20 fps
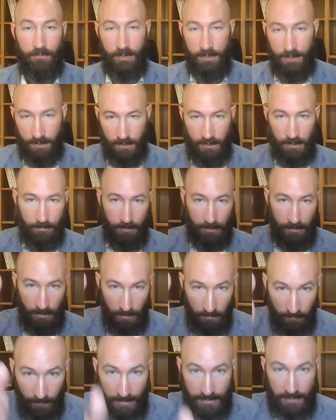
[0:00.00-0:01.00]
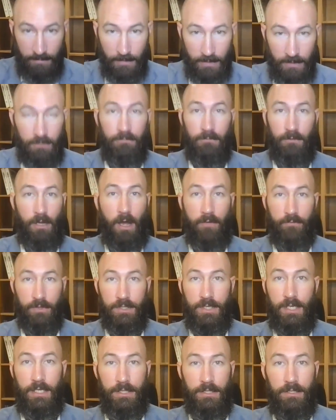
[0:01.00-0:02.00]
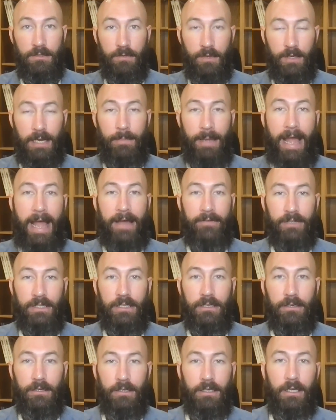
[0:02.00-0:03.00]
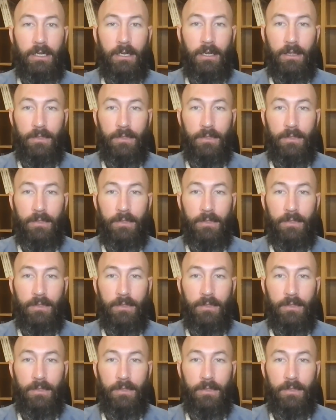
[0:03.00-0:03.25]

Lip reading: This is simply an investment conversation that I'm having here.